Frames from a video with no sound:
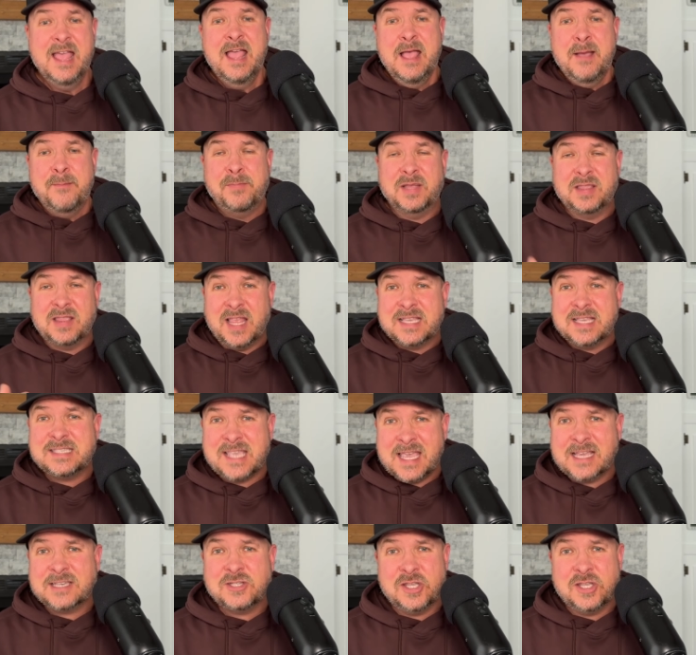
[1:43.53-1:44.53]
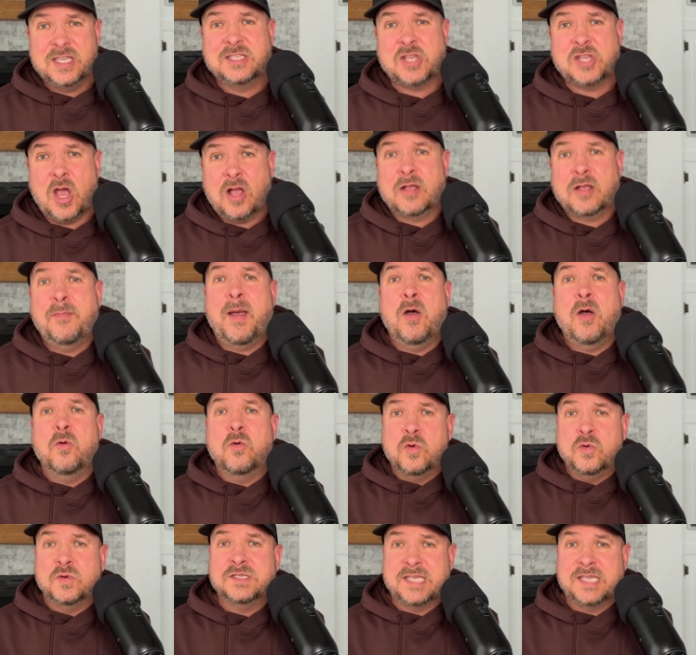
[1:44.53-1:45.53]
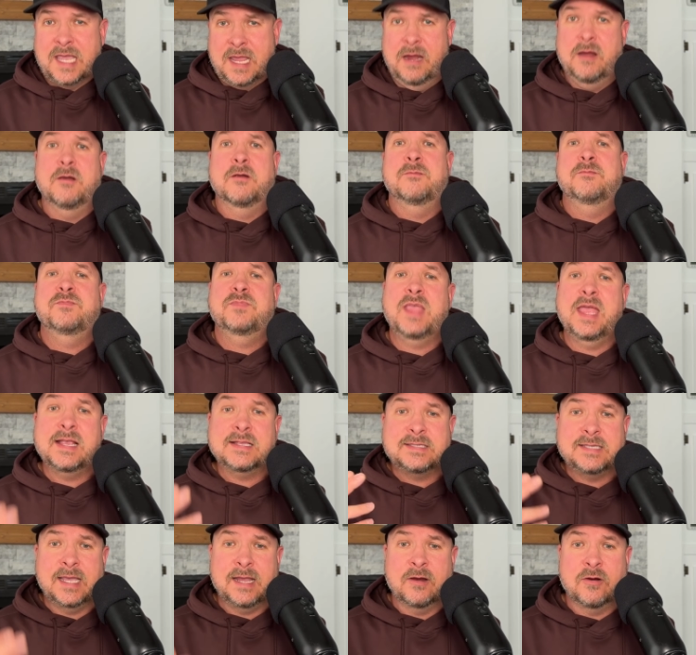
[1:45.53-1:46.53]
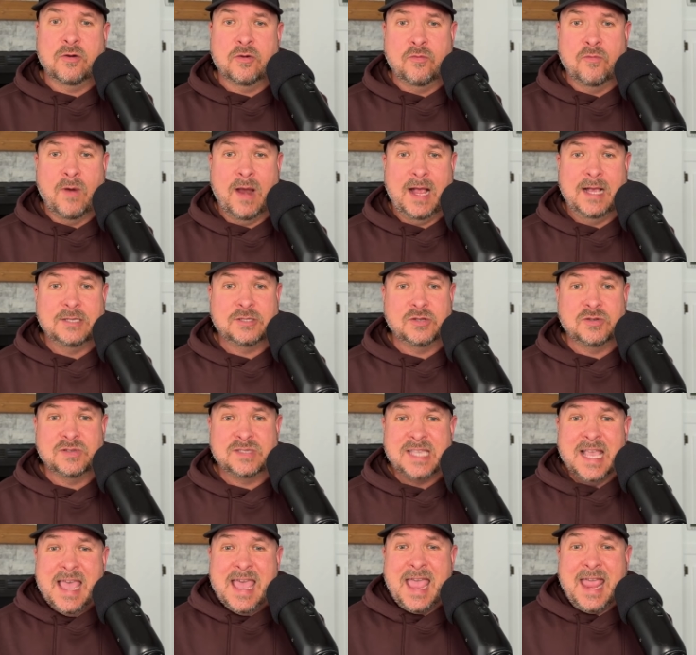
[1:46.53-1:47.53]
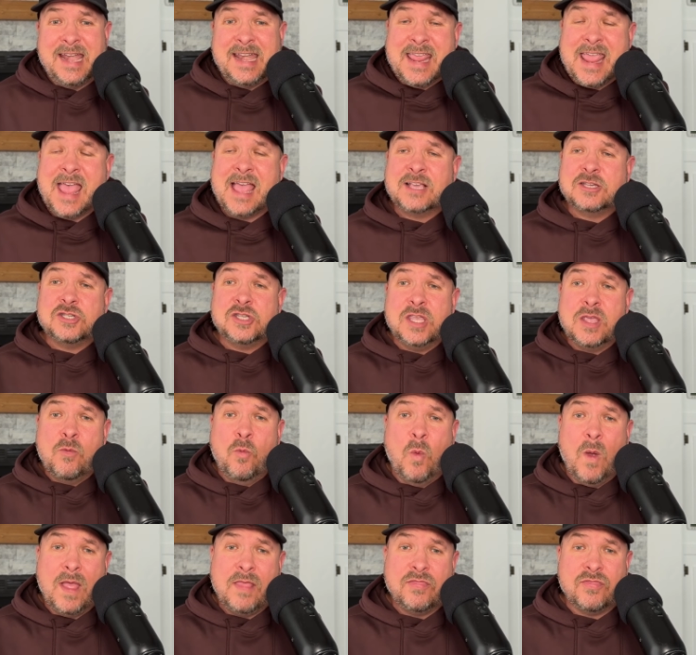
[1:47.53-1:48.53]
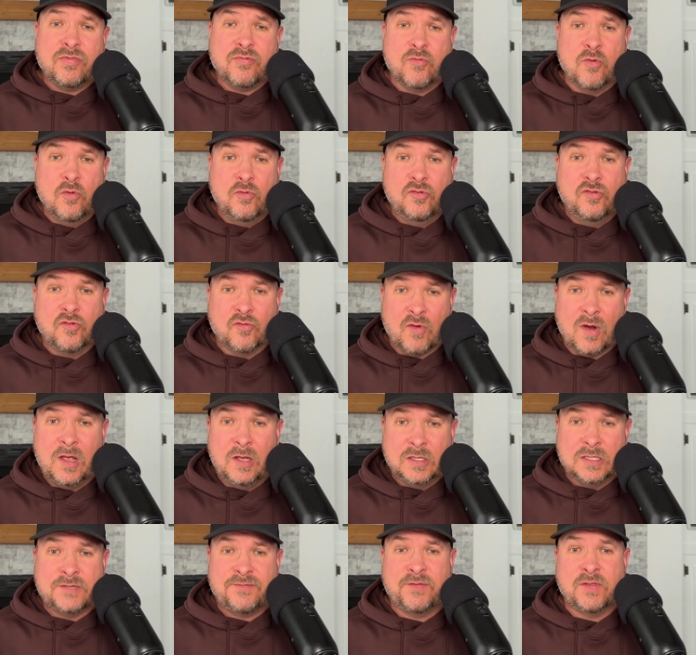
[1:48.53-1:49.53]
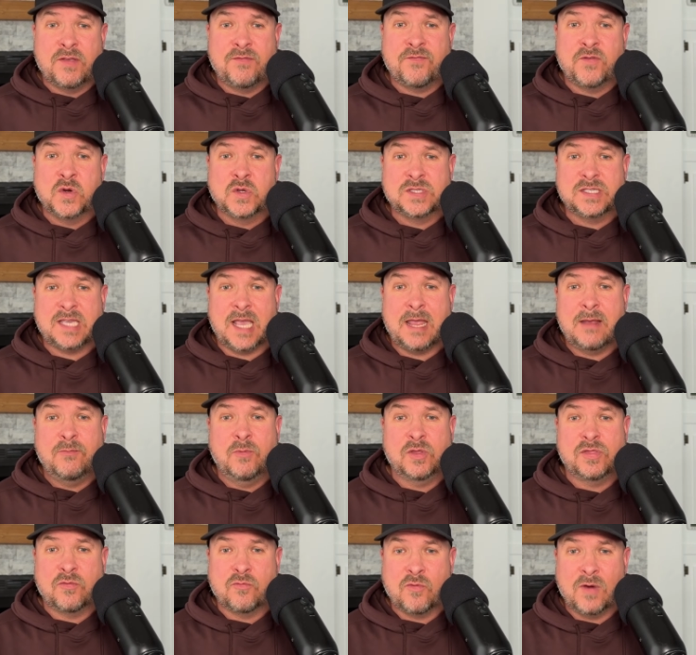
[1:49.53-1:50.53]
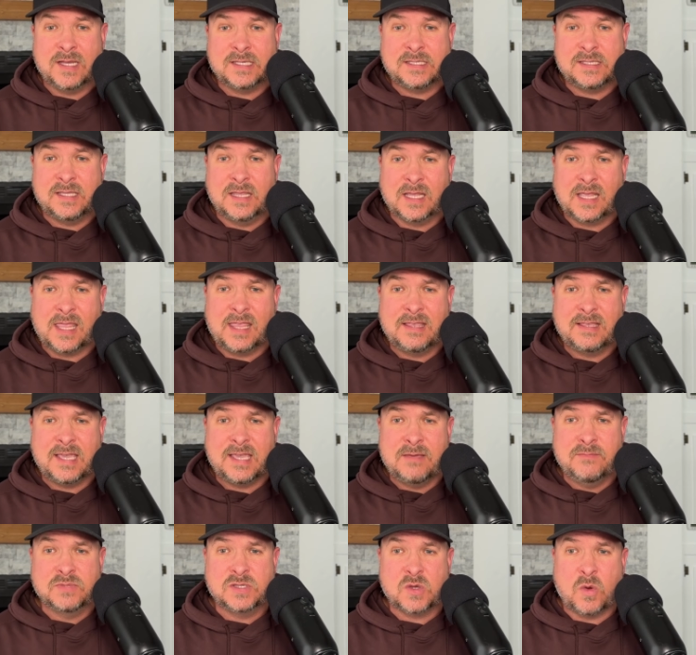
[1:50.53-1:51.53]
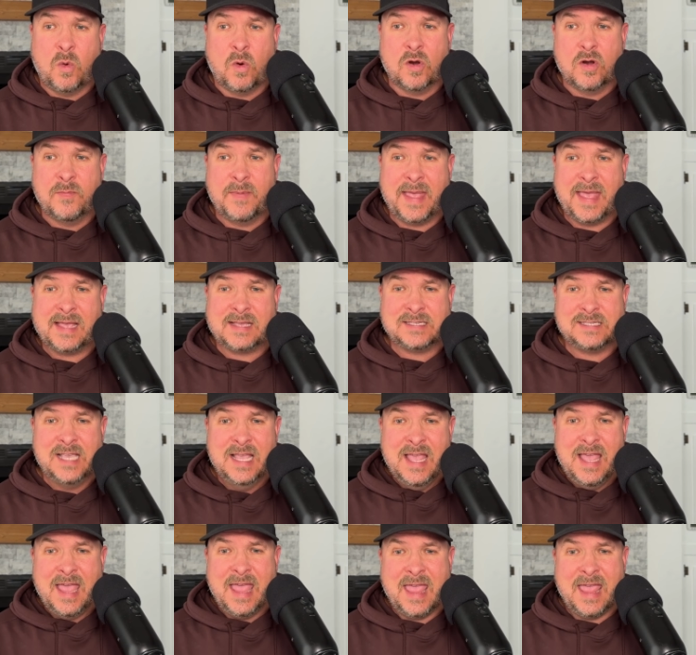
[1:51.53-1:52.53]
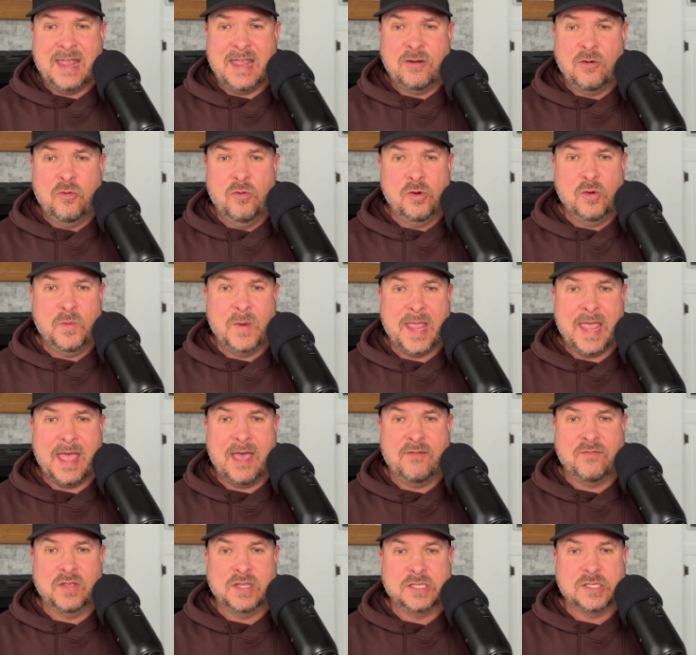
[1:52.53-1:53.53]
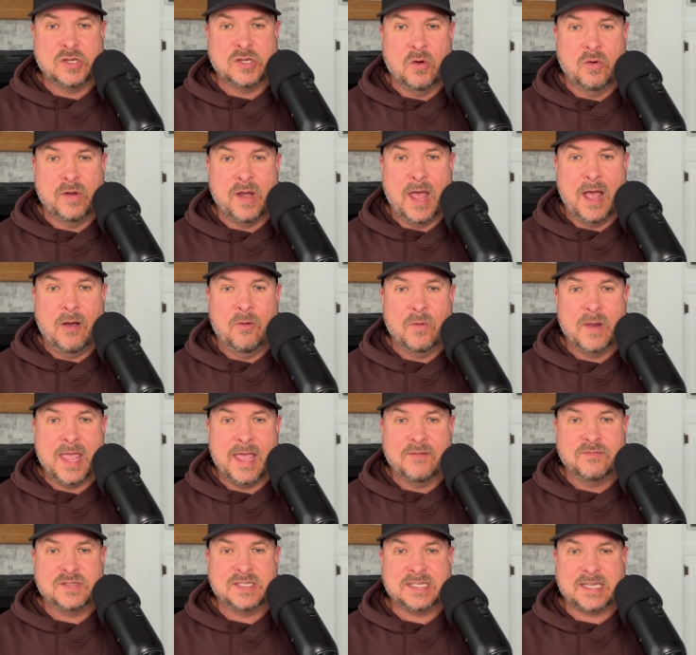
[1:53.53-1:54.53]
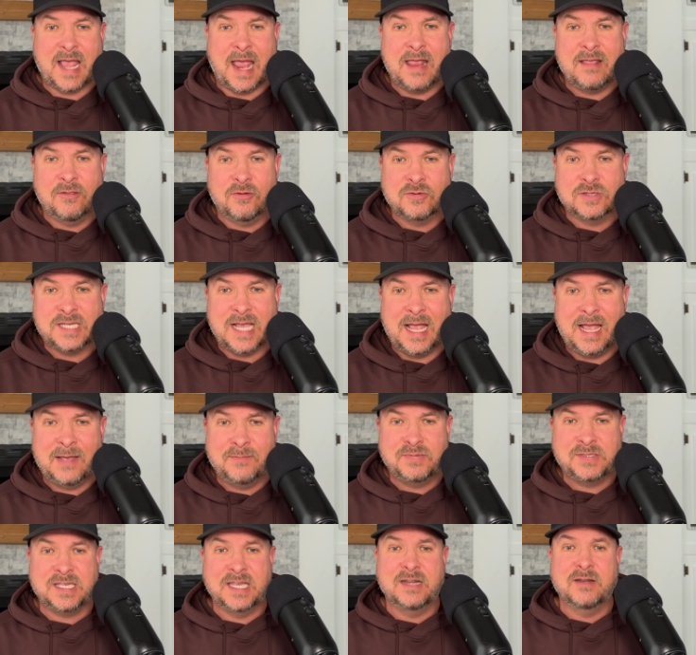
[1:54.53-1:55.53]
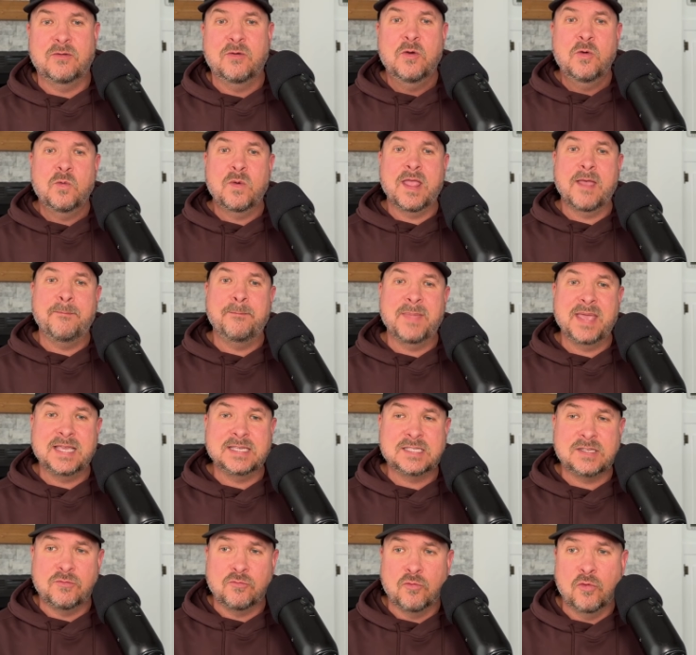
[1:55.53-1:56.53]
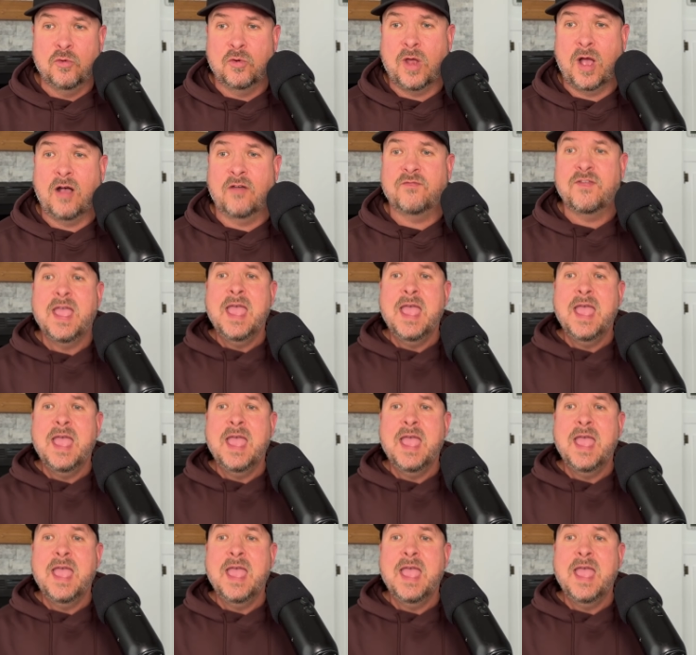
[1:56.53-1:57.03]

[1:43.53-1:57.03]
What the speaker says: But let's actually talk about who's here. That's Aaron Rodgers. And he actually went through drills for the first time with the rest of the team's quarterbacks. And who do we have in tow now? We have Skylar Thompson. We have Mason Rudolph.